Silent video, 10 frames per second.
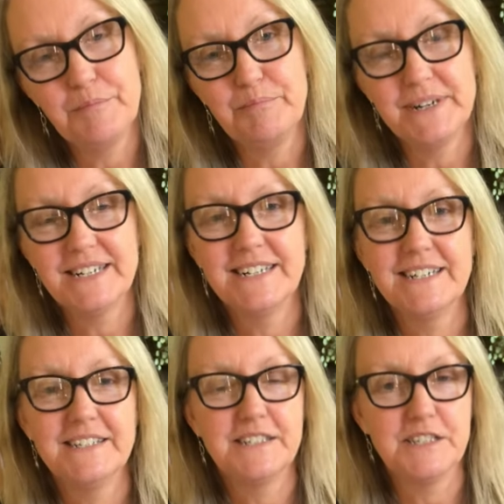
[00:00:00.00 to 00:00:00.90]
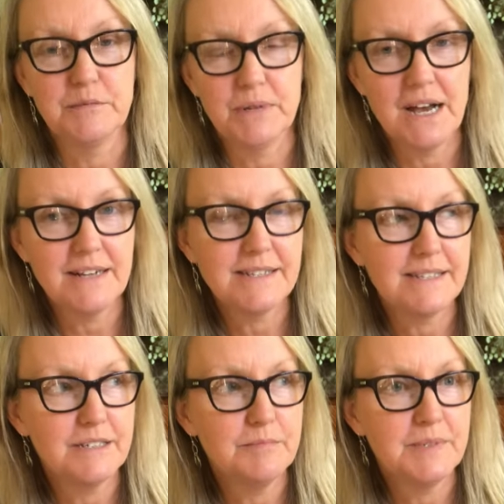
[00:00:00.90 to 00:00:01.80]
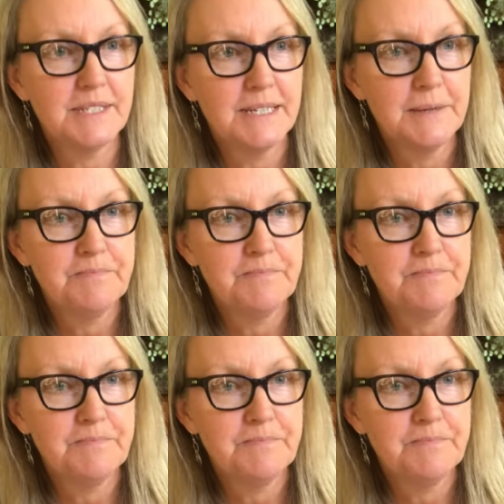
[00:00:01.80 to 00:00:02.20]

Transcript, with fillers: the buds, the blossoms.